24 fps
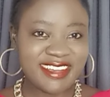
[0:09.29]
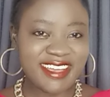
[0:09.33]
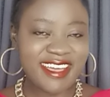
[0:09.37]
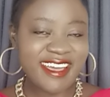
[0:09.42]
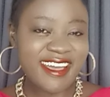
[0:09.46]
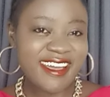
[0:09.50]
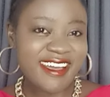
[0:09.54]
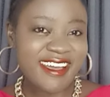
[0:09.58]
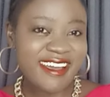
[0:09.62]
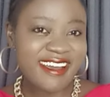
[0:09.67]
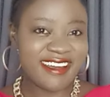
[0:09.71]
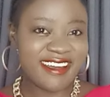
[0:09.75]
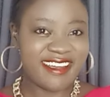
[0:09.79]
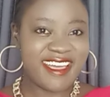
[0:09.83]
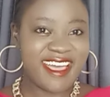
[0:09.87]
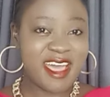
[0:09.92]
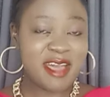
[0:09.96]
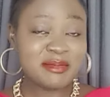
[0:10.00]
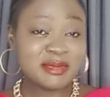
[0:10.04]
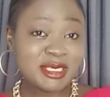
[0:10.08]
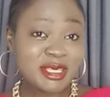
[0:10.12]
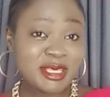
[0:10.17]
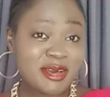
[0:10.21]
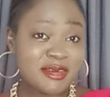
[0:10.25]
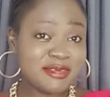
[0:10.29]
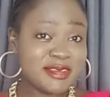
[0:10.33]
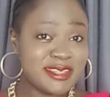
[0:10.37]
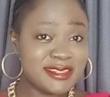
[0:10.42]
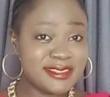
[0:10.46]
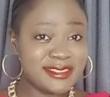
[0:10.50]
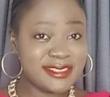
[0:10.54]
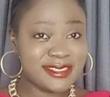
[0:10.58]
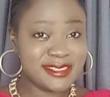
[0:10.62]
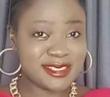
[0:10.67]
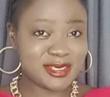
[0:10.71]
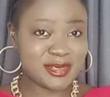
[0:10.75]
I'm loving
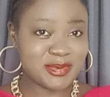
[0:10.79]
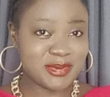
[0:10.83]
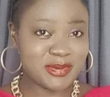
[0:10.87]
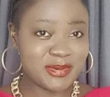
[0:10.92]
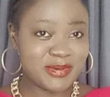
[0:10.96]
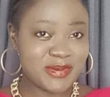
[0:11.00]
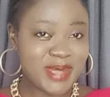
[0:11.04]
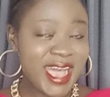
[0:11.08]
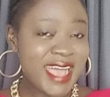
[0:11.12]
this hoe.